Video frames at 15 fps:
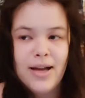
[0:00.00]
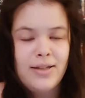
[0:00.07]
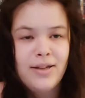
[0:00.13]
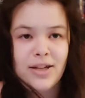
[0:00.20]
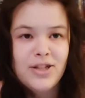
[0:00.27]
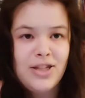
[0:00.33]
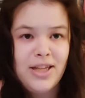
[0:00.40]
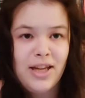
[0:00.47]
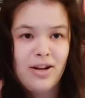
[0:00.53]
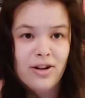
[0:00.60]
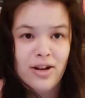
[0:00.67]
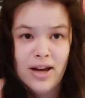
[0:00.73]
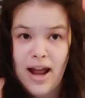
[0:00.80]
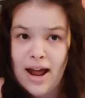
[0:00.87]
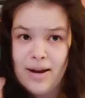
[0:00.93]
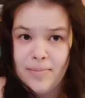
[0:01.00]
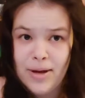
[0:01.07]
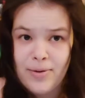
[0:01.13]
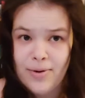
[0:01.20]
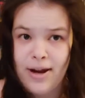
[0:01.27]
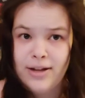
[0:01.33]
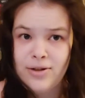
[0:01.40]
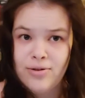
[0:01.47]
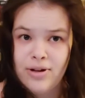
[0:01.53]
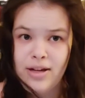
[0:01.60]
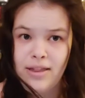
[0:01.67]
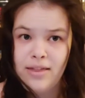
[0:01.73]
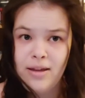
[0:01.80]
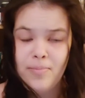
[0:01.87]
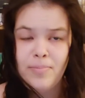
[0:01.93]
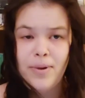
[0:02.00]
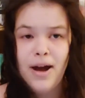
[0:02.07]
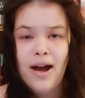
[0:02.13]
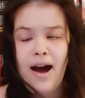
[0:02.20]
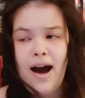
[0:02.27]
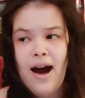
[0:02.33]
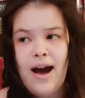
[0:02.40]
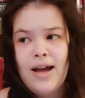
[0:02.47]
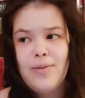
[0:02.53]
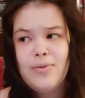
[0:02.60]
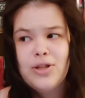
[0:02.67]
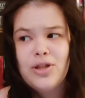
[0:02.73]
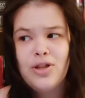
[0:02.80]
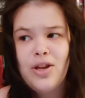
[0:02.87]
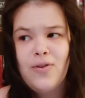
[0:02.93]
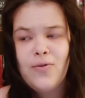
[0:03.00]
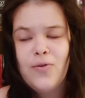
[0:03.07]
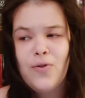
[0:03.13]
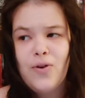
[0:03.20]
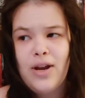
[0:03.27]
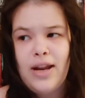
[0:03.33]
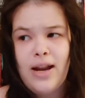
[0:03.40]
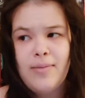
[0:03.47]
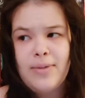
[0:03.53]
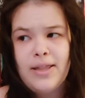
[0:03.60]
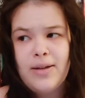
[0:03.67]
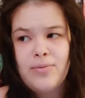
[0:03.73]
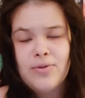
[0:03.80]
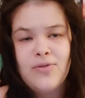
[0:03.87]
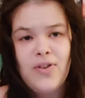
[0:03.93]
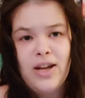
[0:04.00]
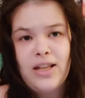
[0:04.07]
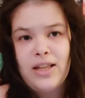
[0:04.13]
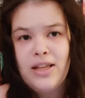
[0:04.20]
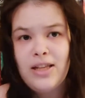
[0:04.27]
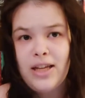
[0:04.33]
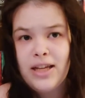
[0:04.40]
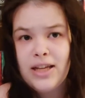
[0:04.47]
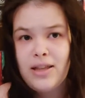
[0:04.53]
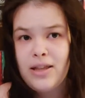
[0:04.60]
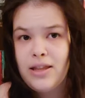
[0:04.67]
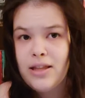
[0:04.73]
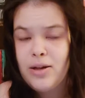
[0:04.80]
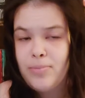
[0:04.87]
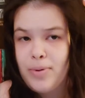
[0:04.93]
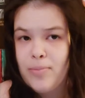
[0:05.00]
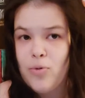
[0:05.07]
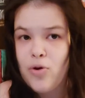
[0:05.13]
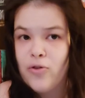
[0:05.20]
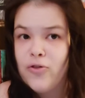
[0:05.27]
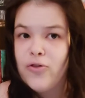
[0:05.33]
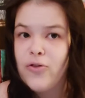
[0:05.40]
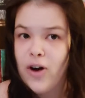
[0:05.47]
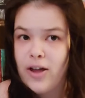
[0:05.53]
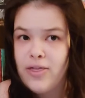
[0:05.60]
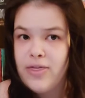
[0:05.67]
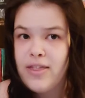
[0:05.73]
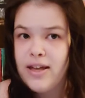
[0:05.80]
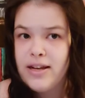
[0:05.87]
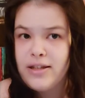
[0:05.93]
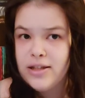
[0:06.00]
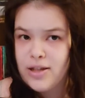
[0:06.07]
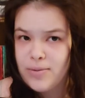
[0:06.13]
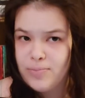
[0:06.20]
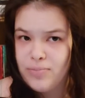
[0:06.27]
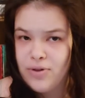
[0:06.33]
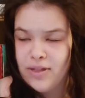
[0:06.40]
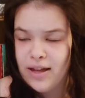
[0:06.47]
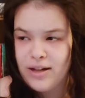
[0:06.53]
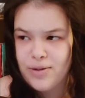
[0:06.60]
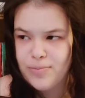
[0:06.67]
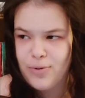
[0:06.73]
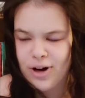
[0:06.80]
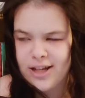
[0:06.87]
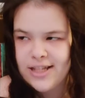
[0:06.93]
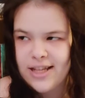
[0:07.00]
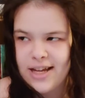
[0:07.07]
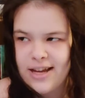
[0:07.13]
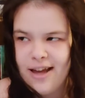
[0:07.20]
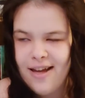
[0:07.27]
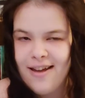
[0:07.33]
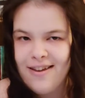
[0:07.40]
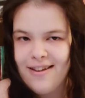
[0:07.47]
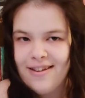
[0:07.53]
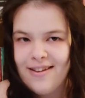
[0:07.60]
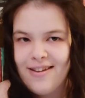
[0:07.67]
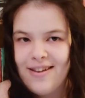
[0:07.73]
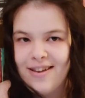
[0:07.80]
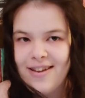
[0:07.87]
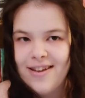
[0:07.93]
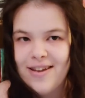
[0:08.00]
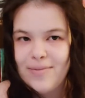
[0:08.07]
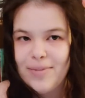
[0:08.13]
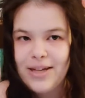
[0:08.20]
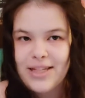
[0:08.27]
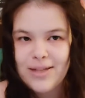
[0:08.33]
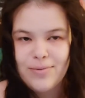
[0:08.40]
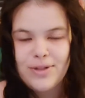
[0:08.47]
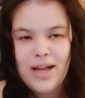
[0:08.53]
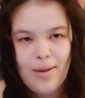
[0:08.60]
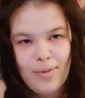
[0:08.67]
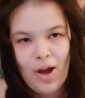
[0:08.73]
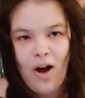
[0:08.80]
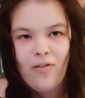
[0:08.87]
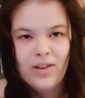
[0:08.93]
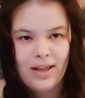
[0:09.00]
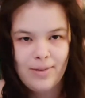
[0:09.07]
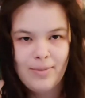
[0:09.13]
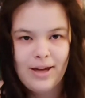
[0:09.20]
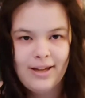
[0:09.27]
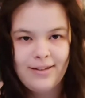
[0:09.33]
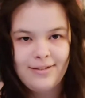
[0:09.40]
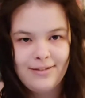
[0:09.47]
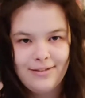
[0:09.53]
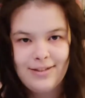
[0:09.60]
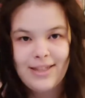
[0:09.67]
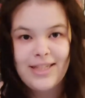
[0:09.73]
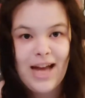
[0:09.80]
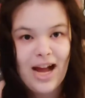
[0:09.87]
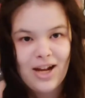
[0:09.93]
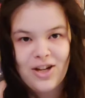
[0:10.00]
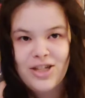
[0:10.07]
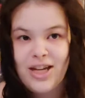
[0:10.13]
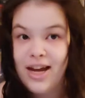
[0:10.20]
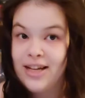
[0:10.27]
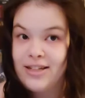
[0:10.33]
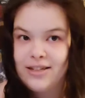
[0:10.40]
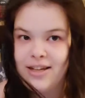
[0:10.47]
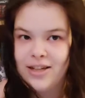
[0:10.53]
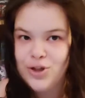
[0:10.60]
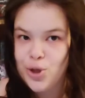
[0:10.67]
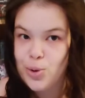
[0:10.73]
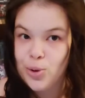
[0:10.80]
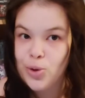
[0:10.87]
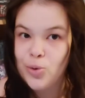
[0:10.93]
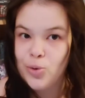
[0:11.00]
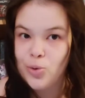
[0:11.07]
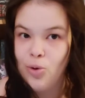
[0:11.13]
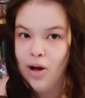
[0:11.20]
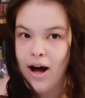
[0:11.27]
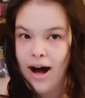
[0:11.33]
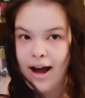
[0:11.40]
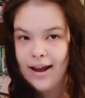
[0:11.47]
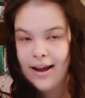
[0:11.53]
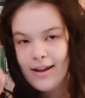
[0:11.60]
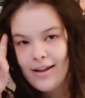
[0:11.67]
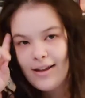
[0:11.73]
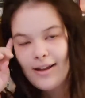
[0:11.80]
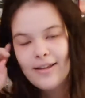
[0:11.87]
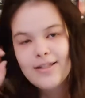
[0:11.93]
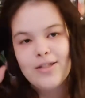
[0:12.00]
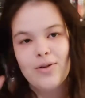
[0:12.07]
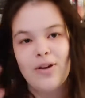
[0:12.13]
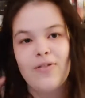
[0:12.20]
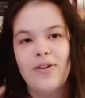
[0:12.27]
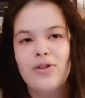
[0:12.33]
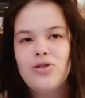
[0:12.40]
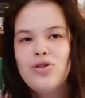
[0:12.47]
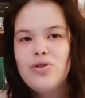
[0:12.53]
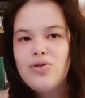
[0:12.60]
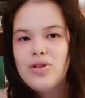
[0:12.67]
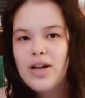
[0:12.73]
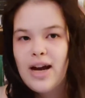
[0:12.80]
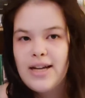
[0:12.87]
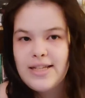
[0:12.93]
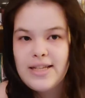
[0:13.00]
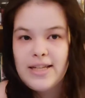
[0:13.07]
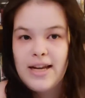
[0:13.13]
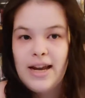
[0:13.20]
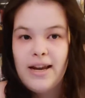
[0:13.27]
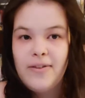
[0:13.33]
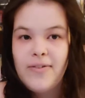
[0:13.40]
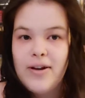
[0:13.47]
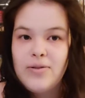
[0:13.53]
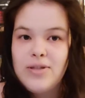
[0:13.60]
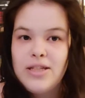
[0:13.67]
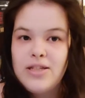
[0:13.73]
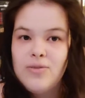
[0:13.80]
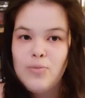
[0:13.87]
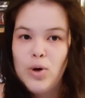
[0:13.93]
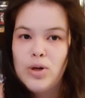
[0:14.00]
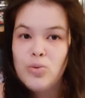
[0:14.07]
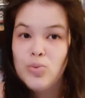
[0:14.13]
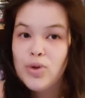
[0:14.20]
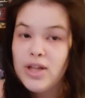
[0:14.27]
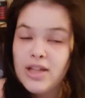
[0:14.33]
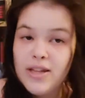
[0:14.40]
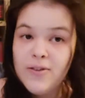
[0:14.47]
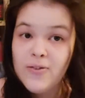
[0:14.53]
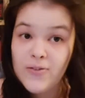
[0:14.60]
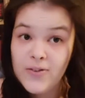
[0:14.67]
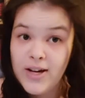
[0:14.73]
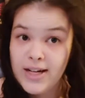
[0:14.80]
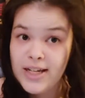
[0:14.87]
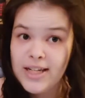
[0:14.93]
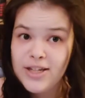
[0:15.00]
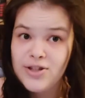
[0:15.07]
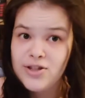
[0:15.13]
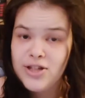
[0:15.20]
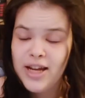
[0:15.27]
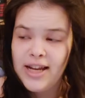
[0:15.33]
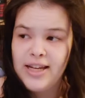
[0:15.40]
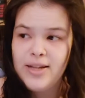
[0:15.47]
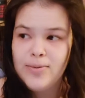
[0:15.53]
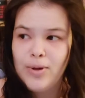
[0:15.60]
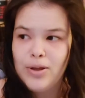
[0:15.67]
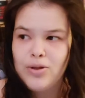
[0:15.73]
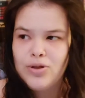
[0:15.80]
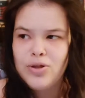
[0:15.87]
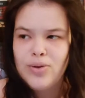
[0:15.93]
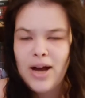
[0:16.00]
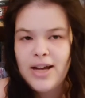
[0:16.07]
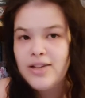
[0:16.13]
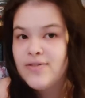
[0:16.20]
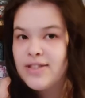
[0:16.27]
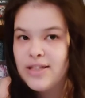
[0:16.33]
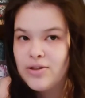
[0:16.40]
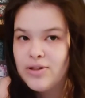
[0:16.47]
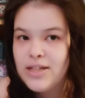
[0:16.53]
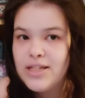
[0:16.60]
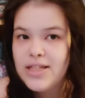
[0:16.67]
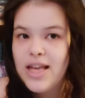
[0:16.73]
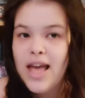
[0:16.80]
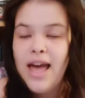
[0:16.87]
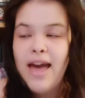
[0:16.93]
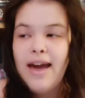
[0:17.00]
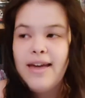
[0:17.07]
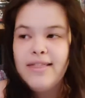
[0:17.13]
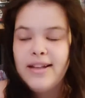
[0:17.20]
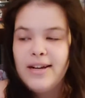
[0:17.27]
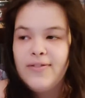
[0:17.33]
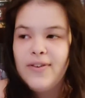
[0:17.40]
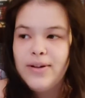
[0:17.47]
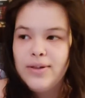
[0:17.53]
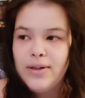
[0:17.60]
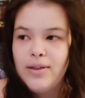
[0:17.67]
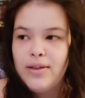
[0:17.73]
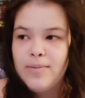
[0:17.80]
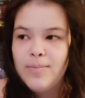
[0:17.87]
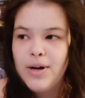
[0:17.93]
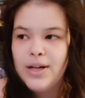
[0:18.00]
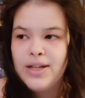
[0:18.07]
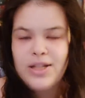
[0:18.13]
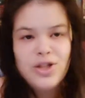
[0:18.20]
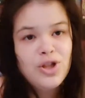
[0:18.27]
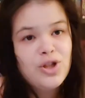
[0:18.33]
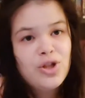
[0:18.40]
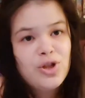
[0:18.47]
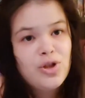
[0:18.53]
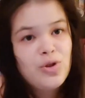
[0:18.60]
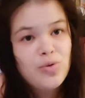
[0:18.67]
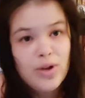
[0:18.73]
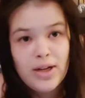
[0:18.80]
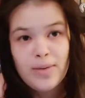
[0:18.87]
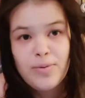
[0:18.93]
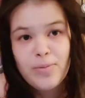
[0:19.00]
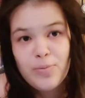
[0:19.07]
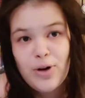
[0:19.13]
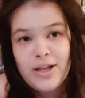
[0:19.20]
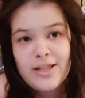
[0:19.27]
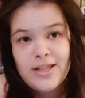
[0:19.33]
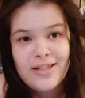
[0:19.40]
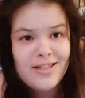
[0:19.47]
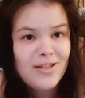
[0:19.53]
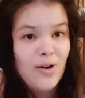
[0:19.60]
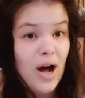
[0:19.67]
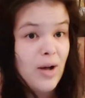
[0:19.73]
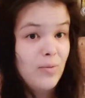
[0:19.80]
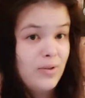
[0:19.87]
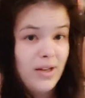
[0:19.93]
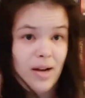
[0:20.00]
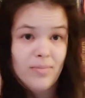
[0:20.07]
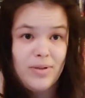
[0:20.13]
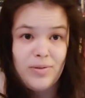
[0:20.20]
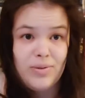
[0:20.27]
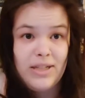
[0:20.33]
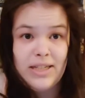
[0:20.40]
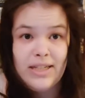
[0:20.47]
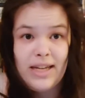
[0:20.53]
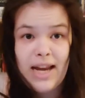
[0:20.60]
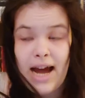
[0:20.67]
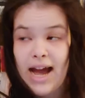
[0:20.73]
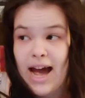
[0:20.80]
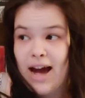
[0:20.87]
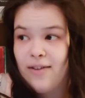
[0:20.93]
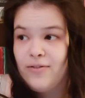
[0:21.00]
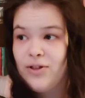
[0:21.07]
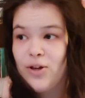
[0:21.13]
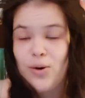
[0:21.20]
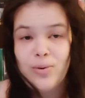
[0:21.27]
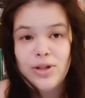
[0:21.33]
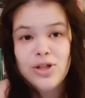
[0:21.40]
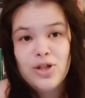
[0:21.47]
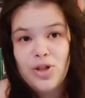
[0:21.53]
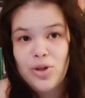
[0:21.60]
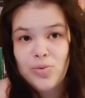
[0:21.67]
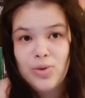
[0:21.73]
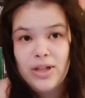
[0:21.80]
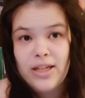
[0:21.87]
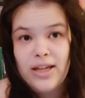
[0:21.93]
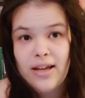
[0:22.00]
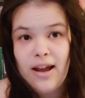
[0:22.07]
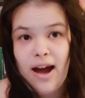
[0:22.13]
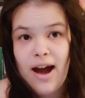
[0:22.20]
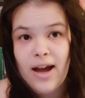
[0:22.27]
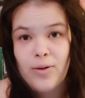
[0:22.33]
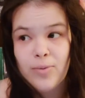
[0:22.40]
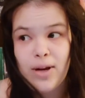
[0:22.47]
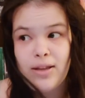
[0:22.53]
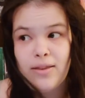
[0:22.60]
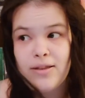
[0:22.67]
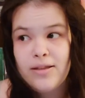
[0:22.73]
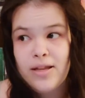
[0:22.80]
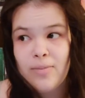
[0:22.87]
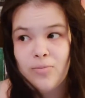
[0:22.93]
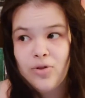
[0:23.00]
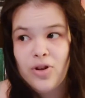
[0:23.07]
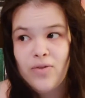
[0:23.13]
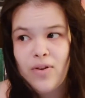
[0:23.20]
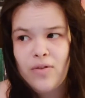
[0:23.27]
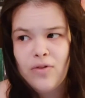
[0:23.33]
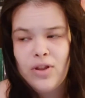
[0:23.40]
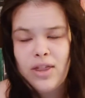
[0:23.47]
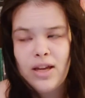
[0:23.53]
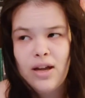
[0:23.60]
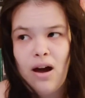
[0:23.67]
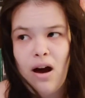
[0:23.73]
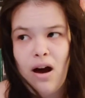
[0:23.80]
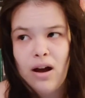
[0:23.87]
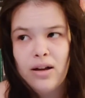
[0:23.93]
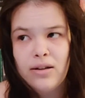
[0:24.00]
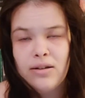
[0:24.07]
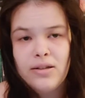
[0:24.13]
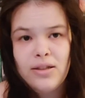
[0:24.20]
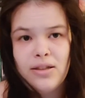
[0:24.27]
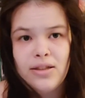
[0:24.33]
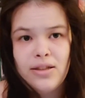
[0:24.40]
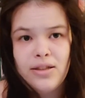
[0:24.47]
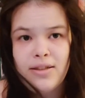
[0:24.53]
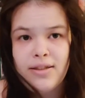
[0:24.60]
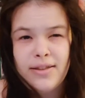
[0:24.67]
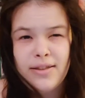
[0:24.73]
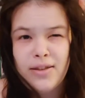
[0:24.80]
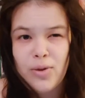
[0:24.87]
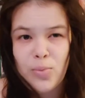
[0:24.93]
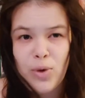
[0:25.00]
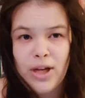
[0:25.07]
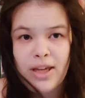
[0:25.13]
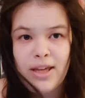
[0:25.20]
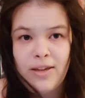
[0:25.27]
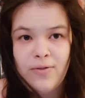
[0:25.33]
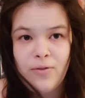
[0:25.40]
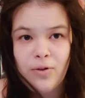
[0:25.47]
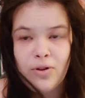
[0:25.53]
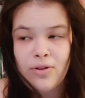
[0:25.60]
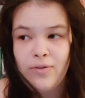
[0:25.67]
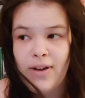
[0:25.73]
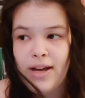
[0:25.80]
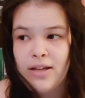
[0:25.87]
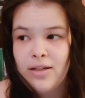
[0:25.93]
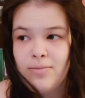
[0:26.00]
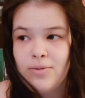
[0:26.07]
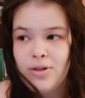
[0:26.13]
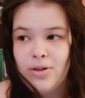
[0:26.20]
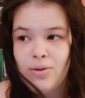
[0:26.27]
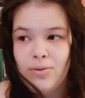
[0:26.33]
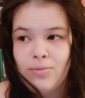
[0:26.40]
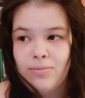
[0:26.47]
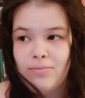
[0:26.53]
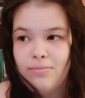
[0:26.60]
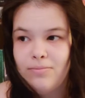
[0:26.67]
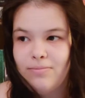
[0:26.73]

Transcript: not to get on an anime rant or anything, but I was looking for an anime that was finally like a little bit more fun than, de than depressing because I was coming off like my Attack on Titan and Tokyo Ghoul high. So I found Jujutsu Kaisen and I found season one really fun and entertaining while also kind of serious. And then I found out that the manga is just straight up depressing, so I will not be reading it. I have no interest in reading it. I read the summary of everything on the wiki for the fandom, so